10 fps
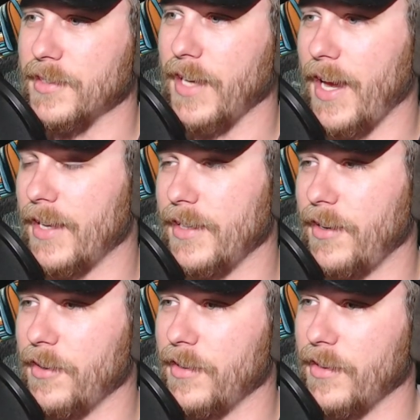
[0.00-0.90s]

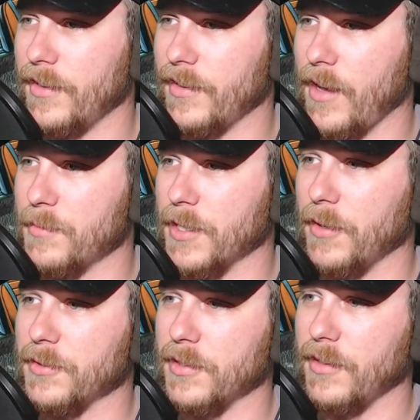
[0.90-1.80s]
It comes and
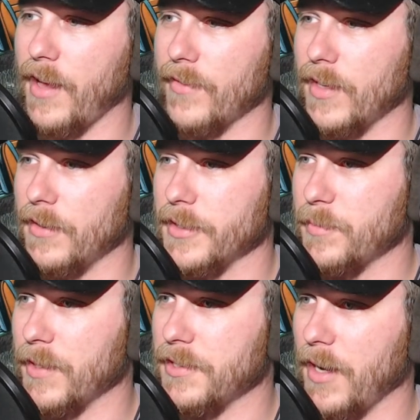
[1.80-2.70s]
goes. You'll have that on these
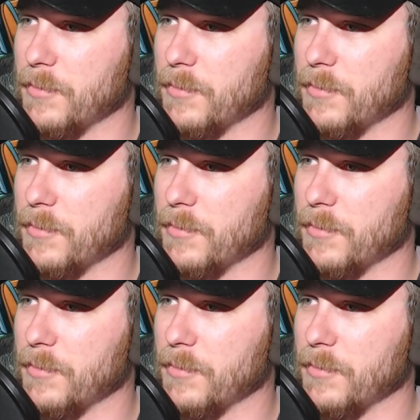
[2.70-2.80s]
big jobs.